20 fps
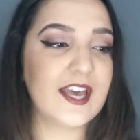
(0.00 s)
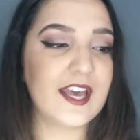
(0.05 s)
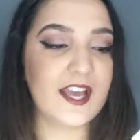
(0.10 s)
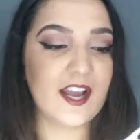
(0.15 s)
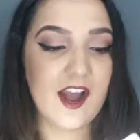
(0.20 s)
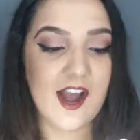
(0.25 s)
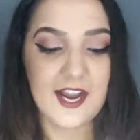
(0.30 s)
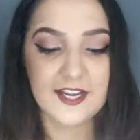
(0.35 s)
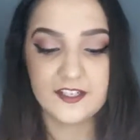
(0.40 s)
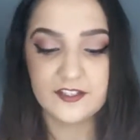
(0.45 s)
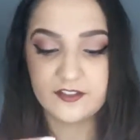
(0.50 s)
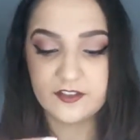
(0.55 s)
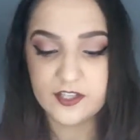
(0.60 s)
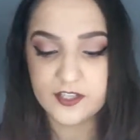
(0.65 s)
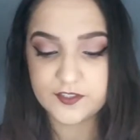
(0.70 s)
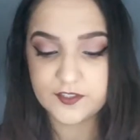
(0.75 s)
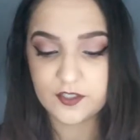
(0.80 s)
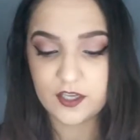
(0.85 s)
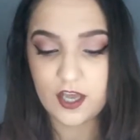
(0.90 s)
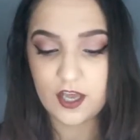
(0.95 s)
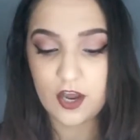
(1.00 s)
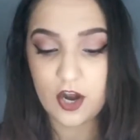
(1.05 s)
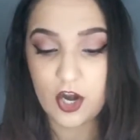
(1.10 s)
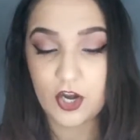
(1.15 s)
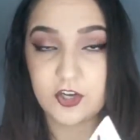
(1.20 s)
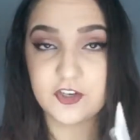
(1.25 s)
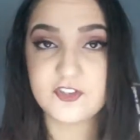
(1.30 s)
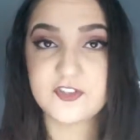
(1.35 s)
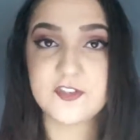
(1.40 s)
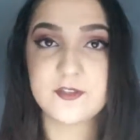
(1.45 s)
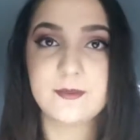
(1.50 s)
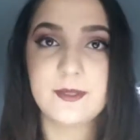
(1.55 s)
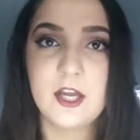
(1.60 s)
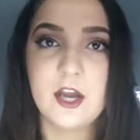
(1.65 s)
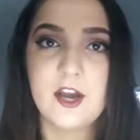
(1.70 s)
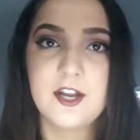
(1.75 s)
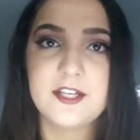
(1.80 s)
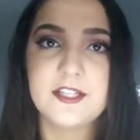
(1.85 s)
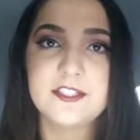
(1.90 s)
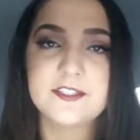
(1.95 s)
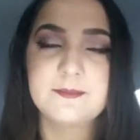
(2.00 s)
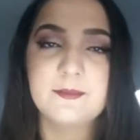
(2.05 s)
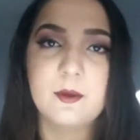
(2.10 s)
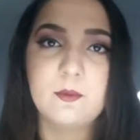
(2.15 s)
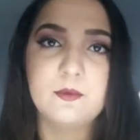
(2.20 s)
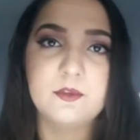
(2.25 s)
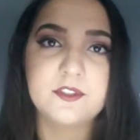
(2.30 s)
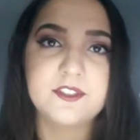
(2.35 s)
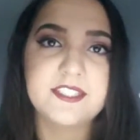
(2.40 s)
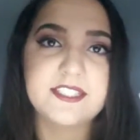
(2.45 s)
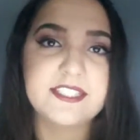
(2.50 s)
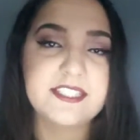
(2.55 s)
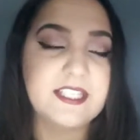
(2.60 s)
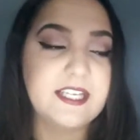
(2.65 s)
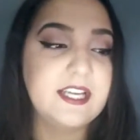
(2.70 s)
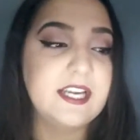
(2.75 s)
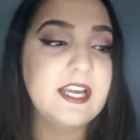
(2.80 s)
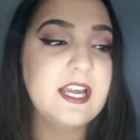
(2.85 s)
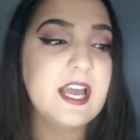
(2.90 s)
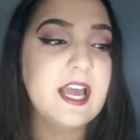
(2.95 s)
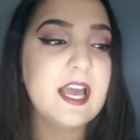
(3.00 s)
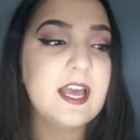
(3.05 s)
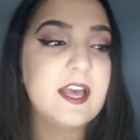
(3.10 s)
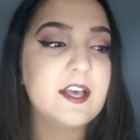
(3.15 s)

It kind of looks harsh, to be honest, but we'll see.